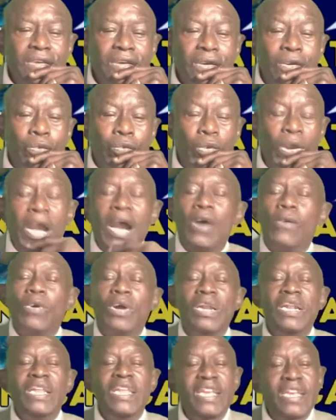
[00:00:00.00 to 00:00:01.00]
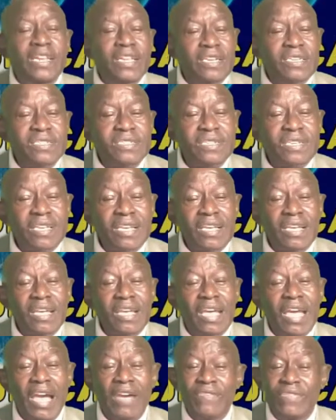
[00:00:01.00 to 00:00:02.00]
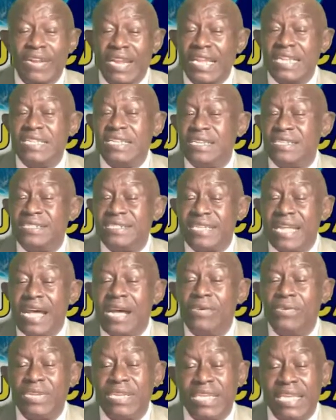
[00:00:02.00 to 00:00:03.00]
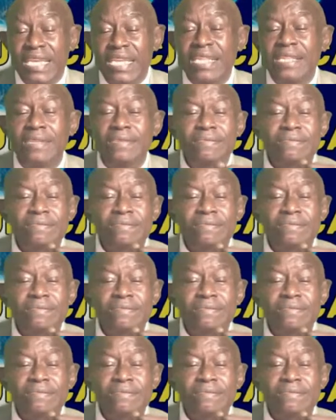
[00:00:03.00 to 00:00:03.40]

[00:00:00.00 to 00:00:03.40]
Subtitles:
where our leaders have let us down again?